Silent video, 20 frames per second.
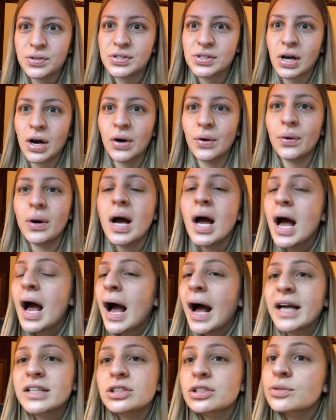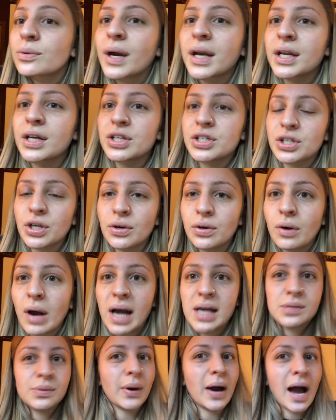So I just wanted to show you
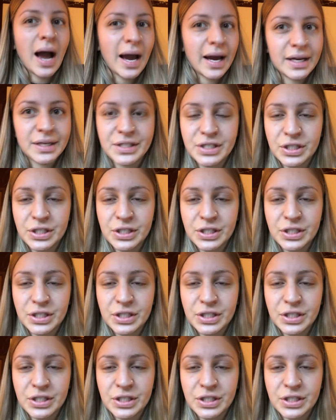guys what I